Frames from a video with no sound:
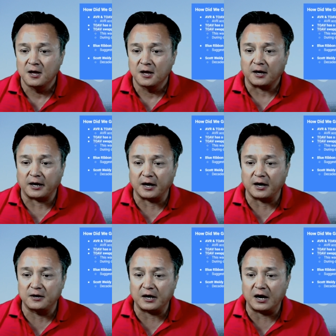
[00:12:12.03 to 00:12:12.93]

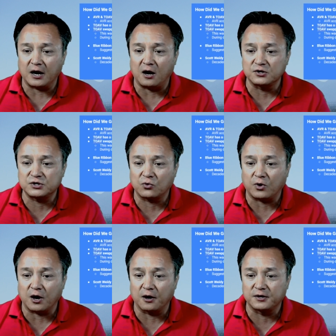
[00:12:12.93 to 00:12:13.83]
and they also
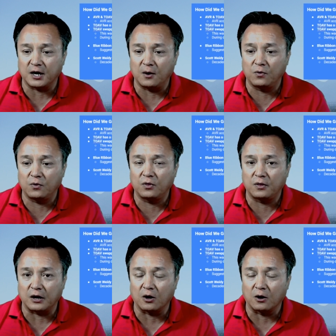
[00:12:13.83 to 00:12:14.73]
acquired uh,
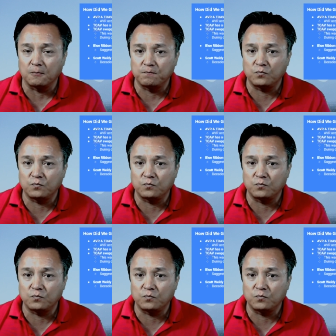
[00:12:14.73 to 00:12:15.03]
their.